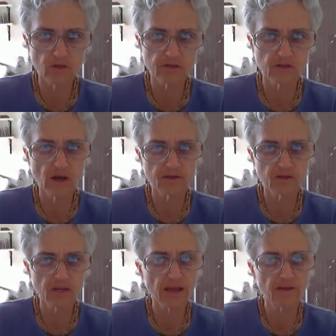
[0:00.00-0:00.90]
is thus
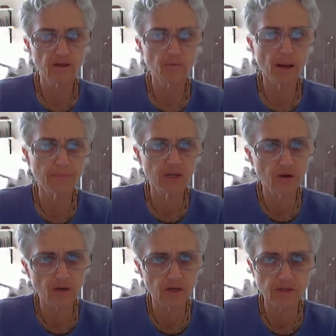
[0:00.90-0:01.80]
tainted by
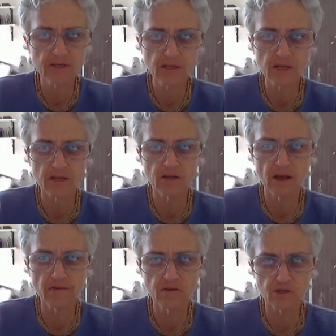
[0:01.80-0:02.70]
materialistic
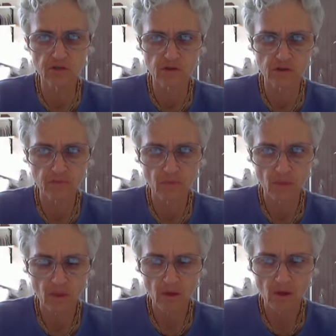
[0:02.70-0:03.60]
intelligence,
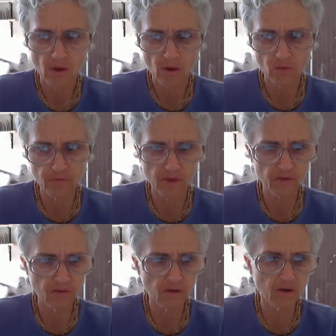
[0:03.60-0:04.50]
who think
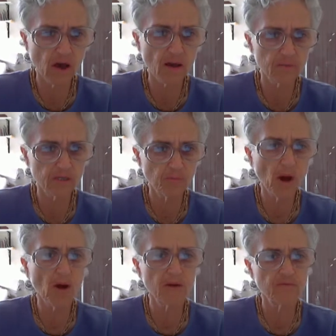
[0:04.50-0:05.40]
that the Dham is
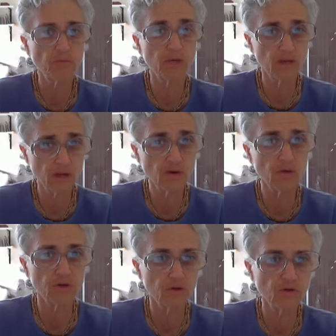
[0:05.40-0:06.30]
part of the
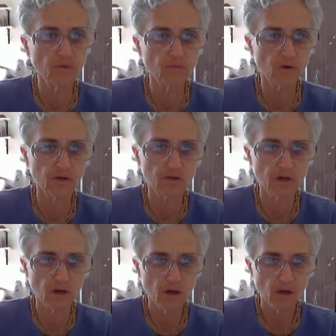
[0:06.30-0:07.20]
material universe,
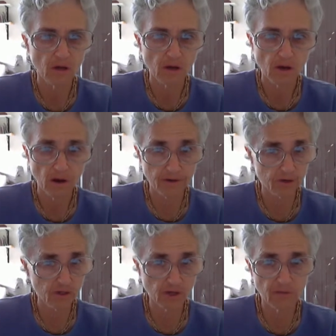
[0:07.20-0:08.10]
are
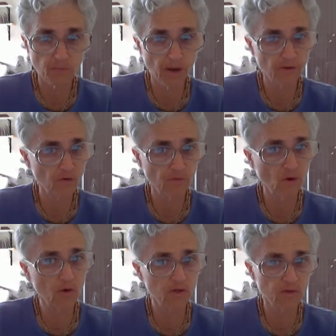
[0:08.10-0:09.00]
considered by the
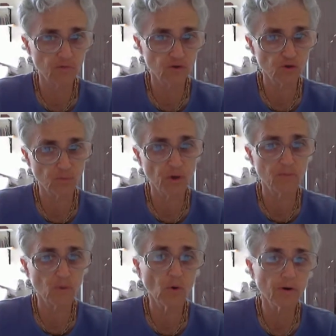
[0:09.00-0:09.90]
devotees of the
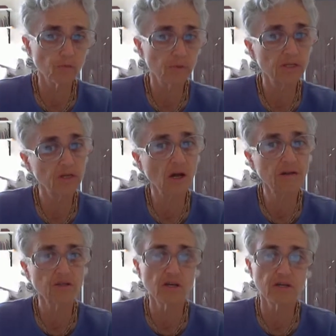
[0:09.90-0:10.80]
Supreme Lord to be
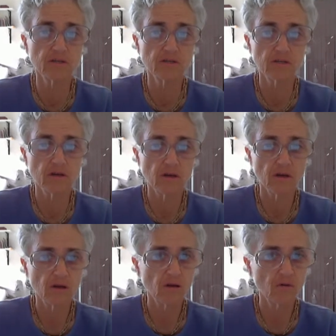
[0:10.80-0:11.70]
sahajiyas,
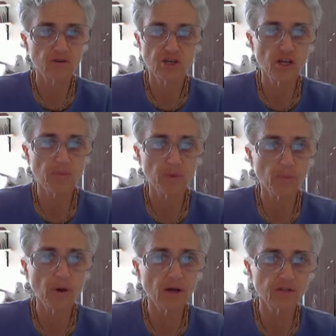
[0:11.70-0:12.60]
cheap
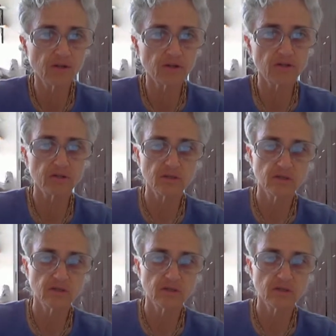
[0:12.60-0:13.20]
impostors."